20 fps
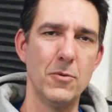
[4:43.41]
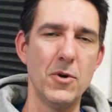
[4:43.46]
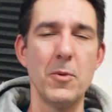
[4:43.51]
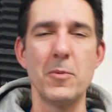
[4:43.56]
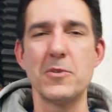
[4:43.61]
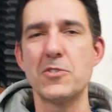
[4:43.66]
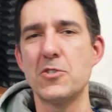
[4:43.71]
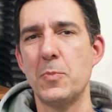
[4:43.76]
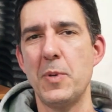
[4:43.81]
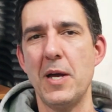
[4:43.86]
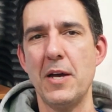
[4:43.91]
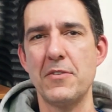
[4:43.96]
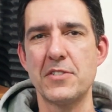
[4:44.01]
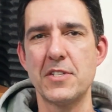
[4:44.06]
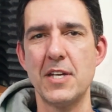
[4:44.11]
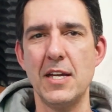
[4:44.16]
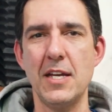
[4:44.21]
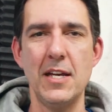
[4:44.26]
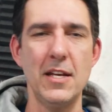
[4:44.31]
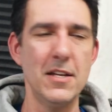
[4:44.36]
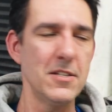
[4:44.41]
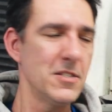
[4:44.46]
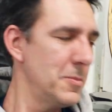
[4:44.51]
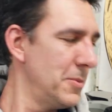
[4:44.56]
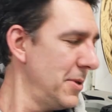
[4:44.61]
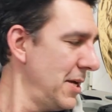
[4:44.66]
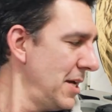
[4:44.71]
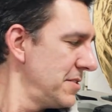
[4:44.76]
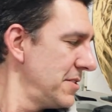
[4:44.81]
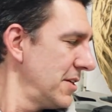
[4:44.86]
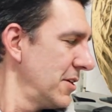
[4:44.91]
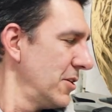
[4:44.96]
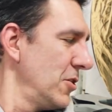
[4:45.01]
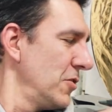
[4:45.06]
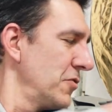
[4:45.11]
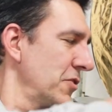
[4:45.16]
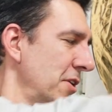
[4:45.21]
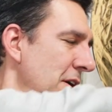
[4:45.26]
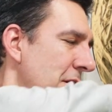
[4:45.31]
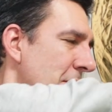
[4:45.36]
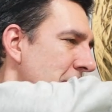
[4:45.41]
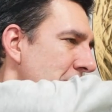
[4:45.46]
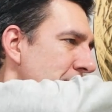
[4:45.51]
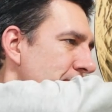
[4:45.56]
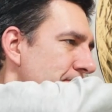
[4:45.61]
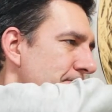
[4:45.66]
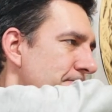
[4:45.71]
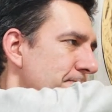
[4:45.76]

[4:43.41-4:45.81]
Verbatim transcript: Well, Mr. Pevsky, it is a plastic Nerf gun.